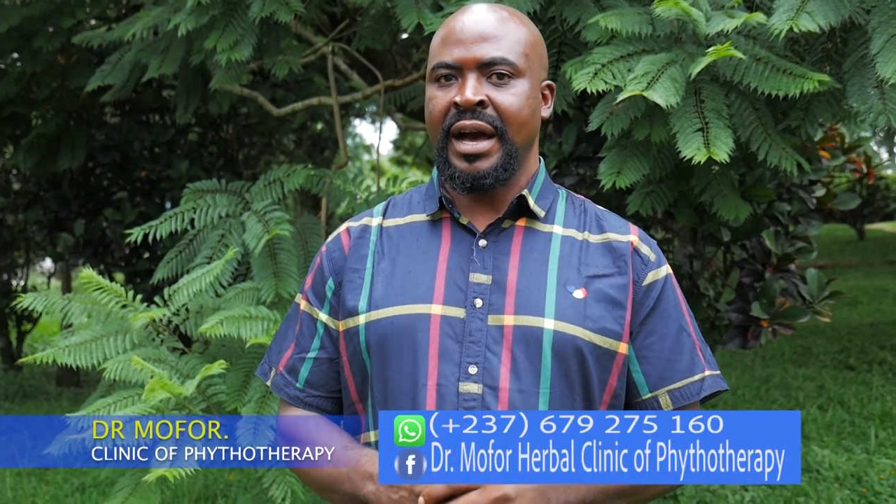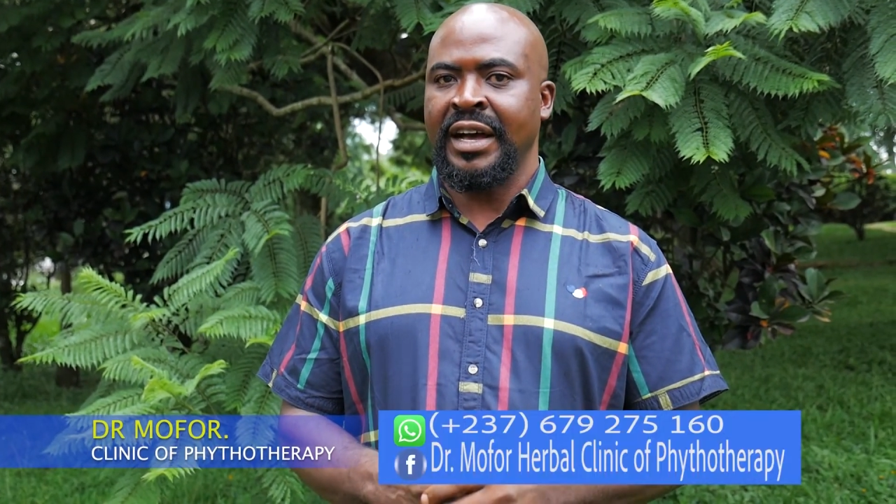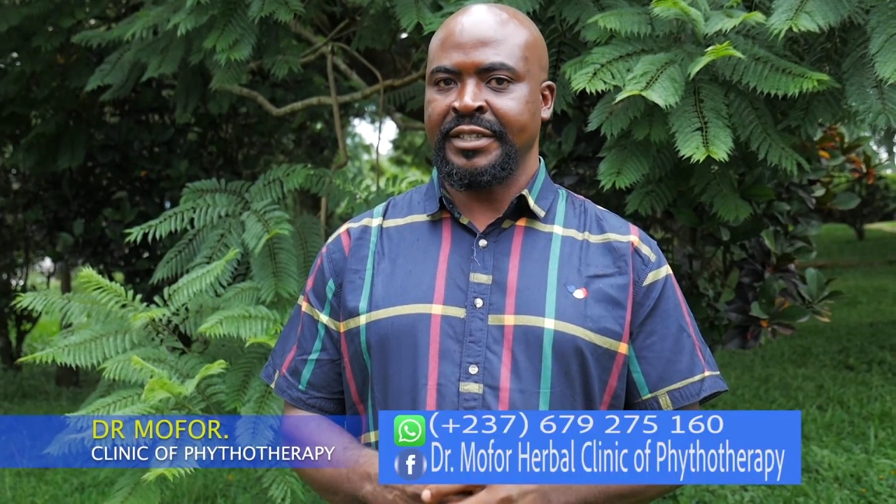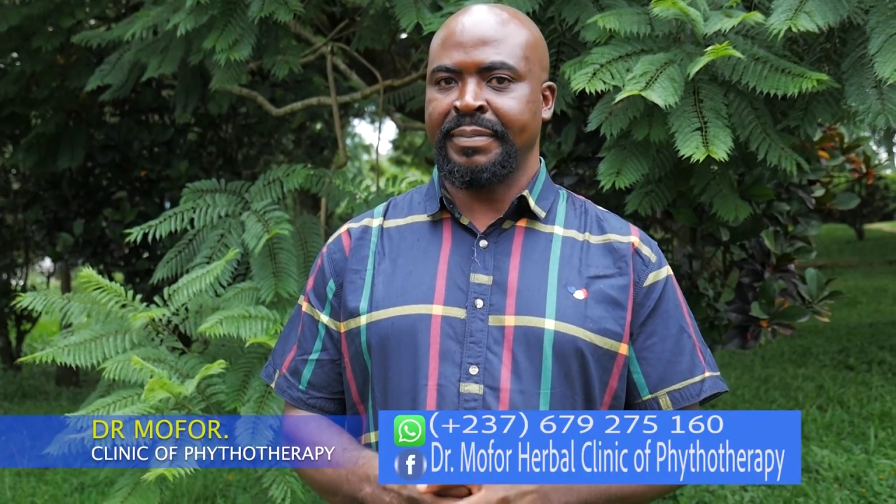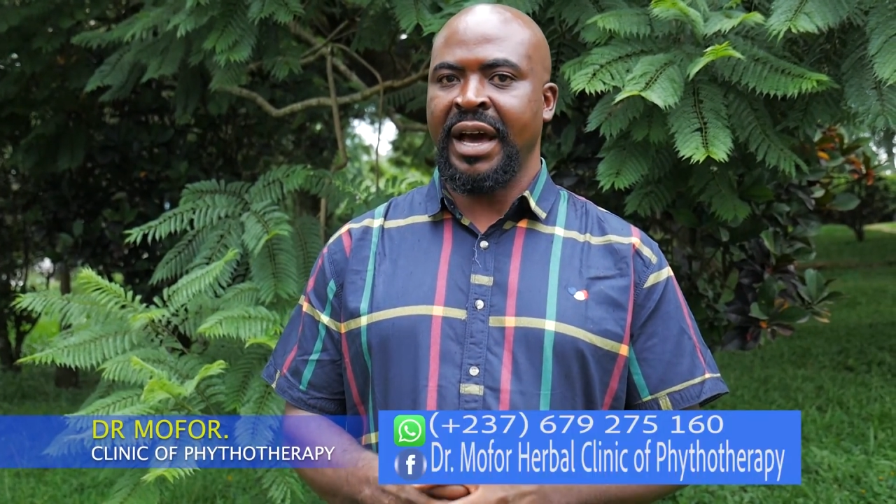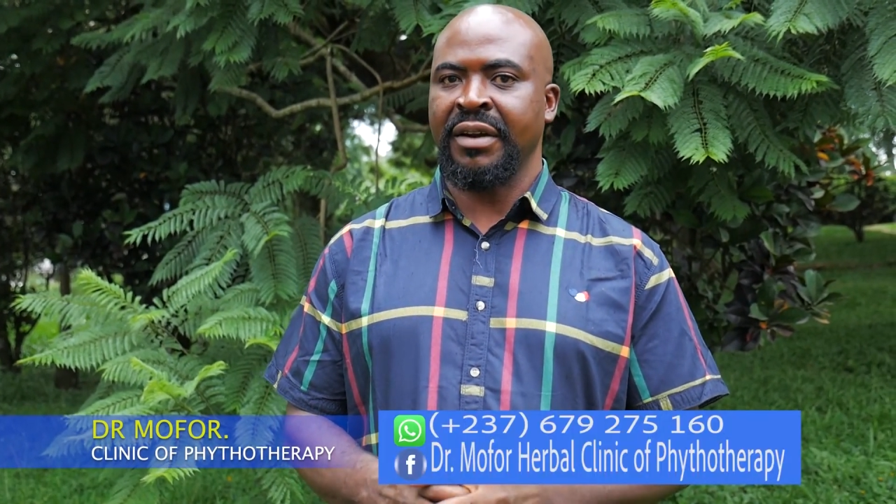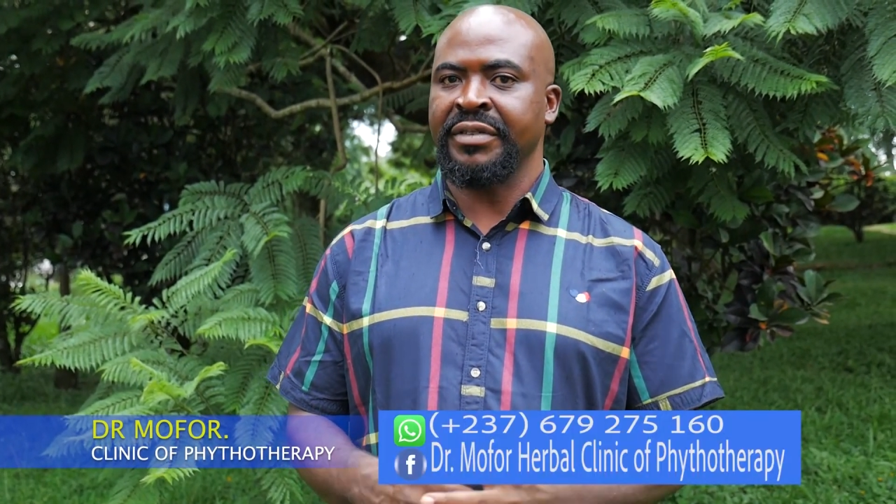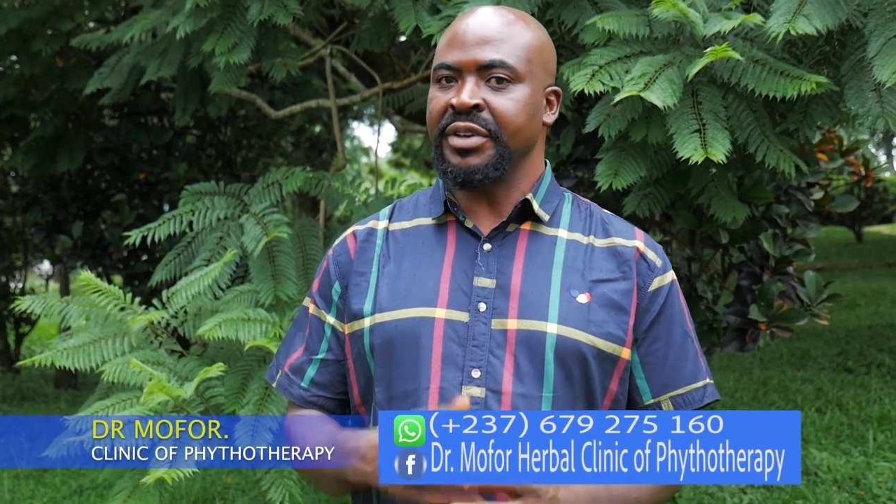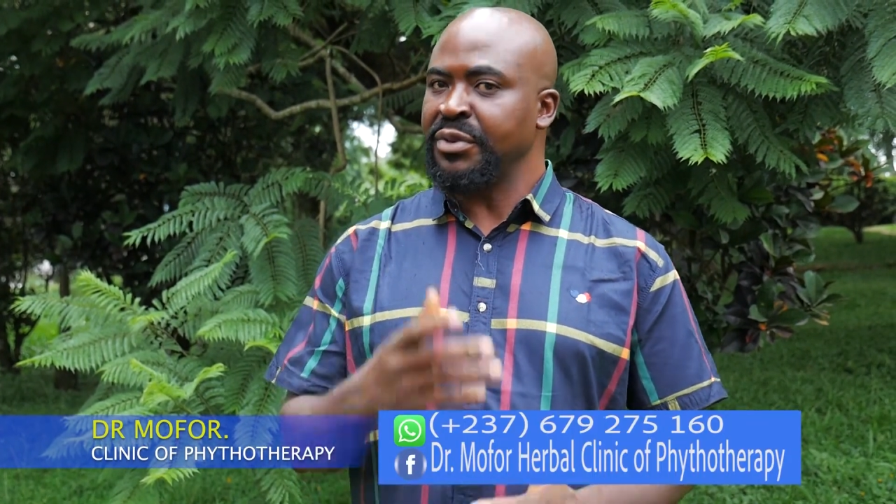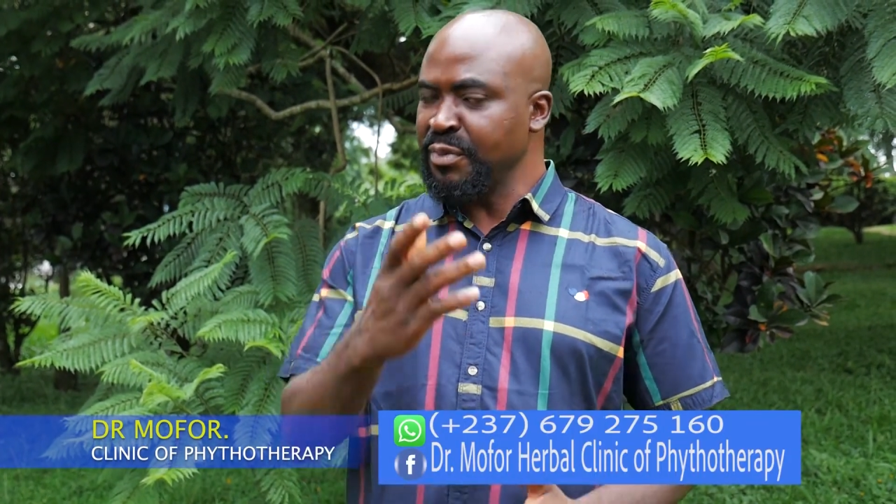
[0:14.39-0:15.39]
as part
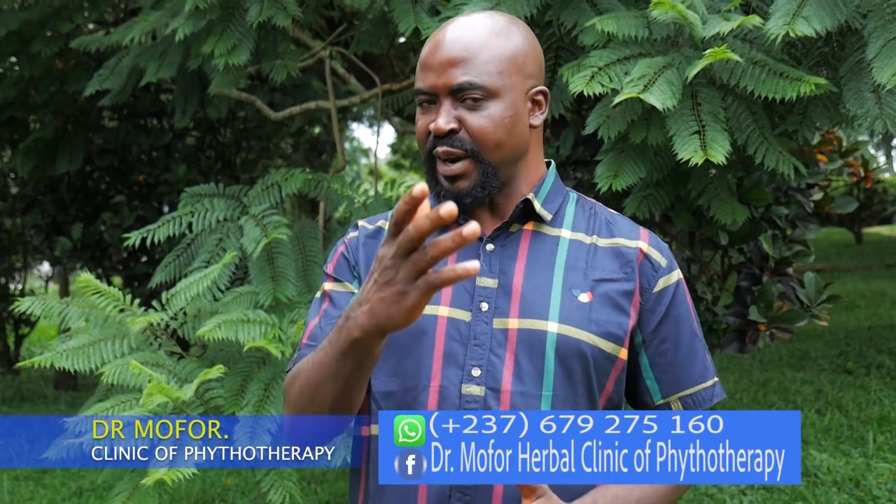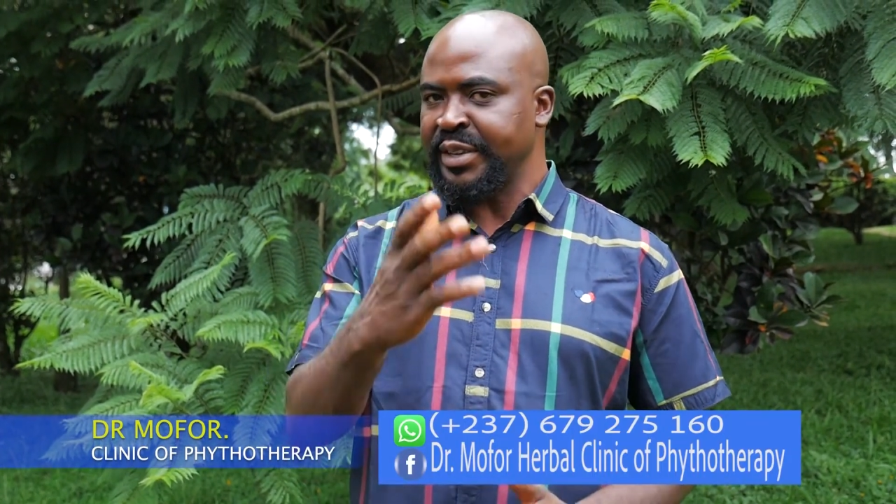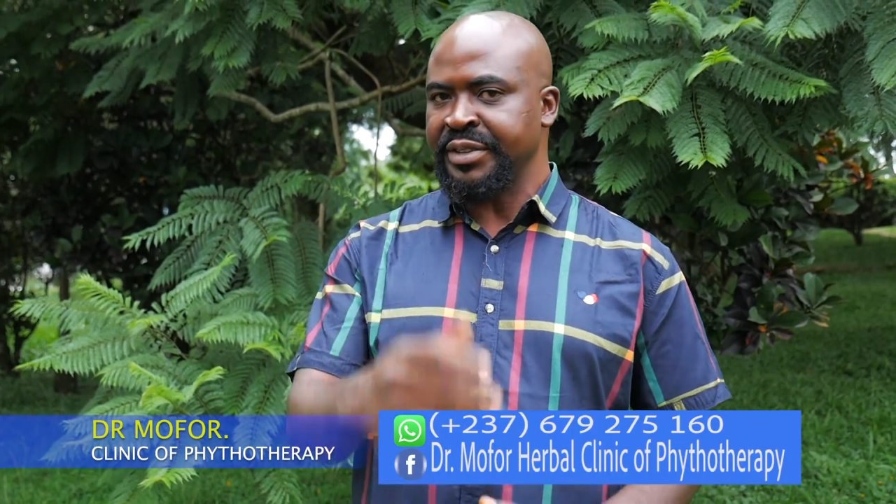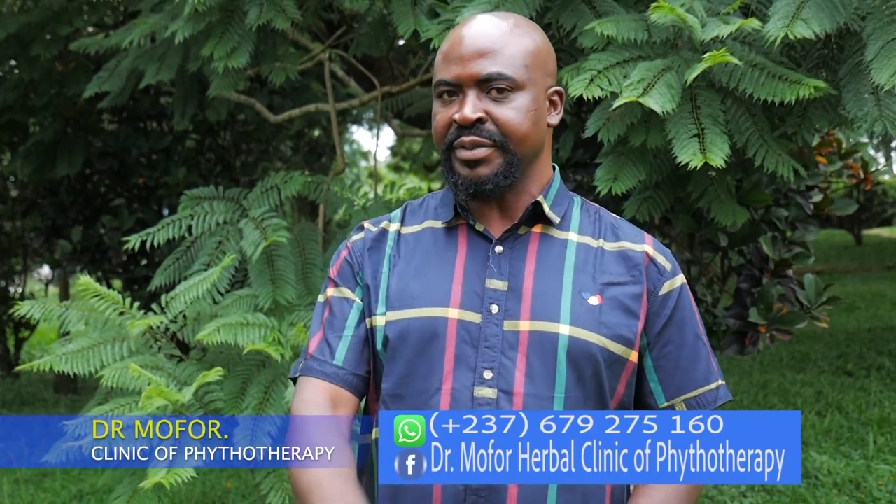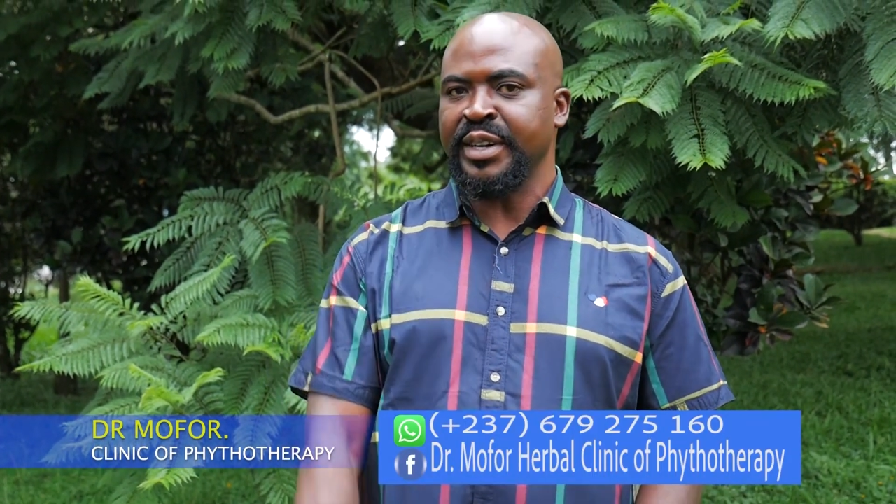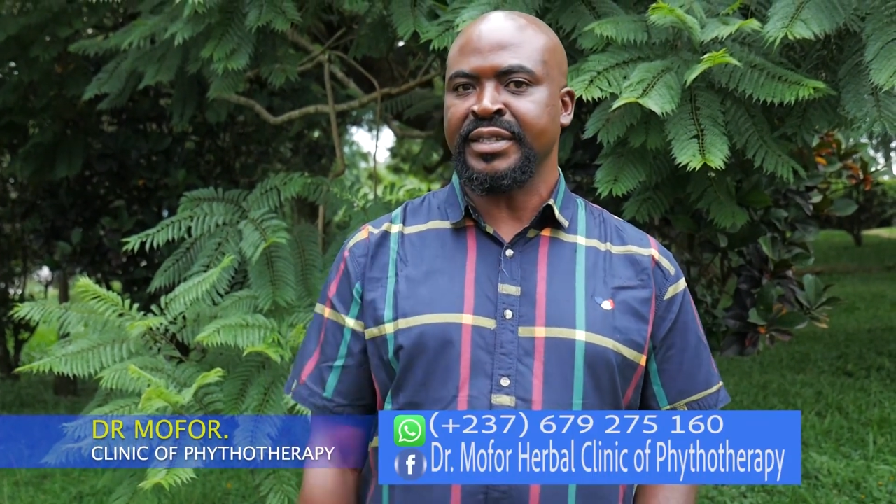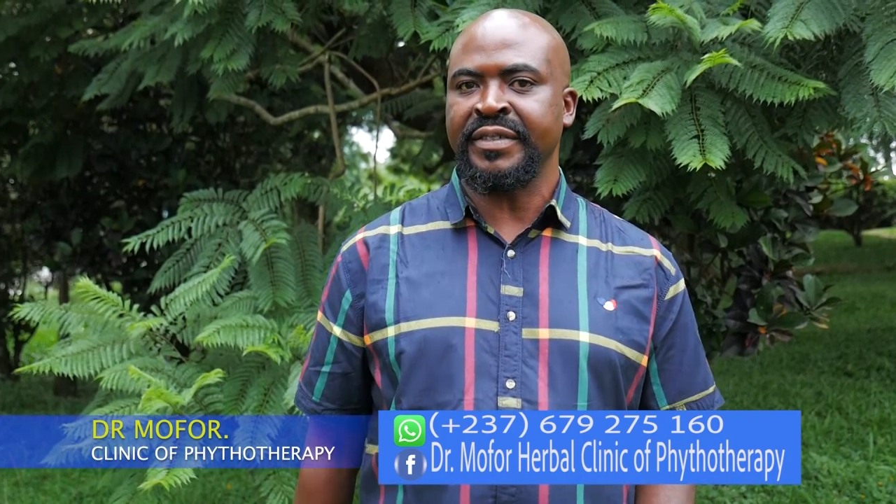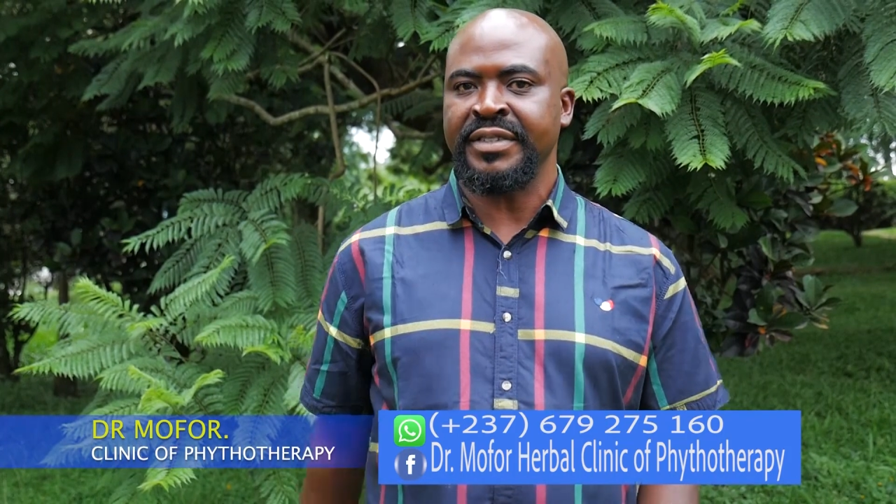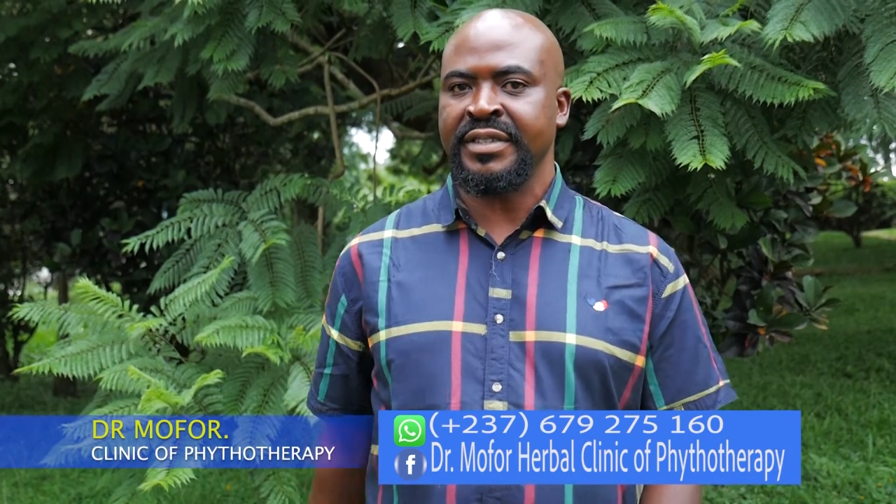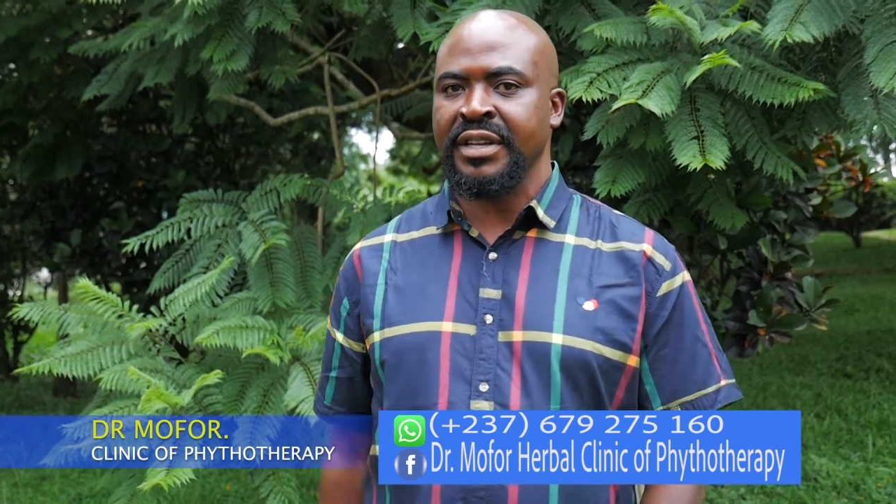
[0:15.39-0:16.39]
of the humanitarian
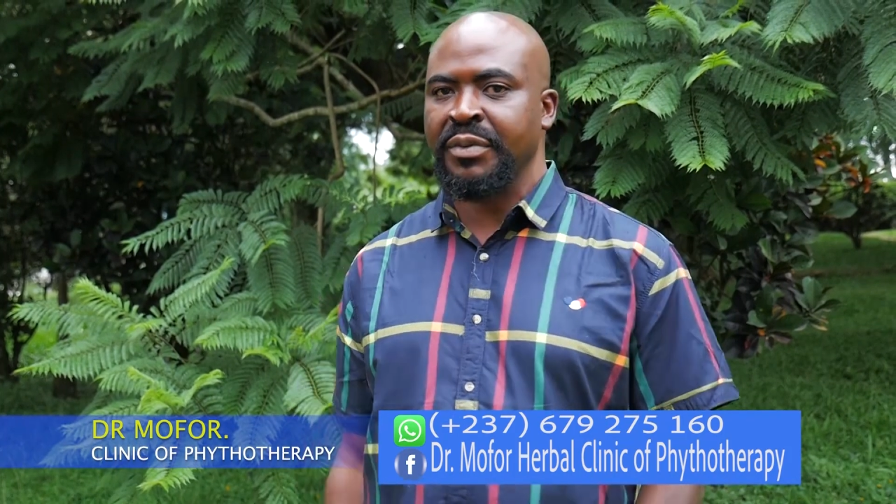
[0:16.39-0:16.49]
services